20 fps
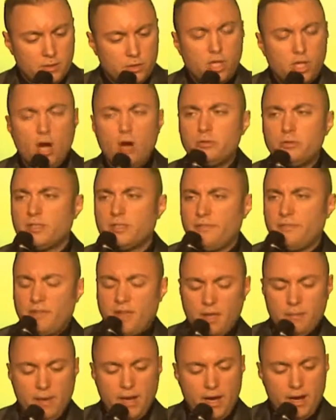Joseph,
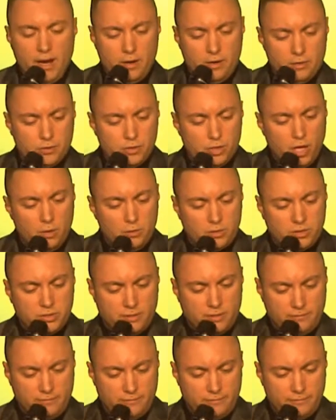come here,
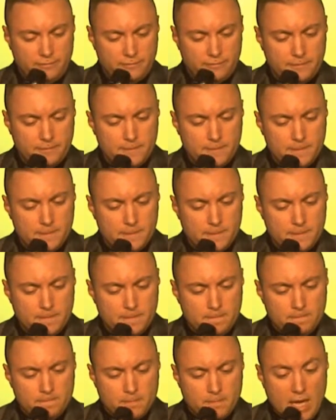Joseph.
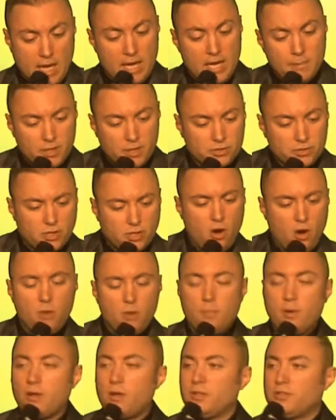And he must
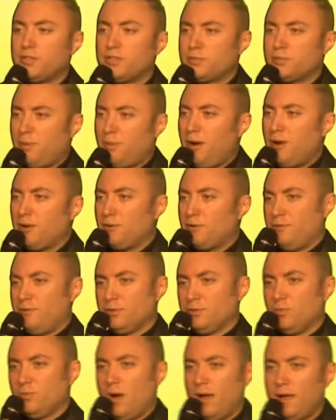go because it's
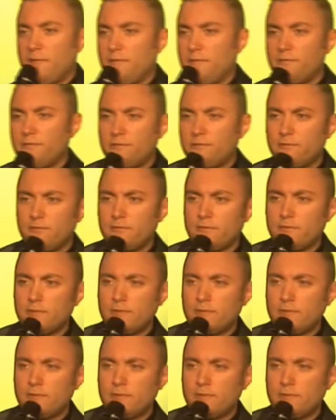Potiphar's wife.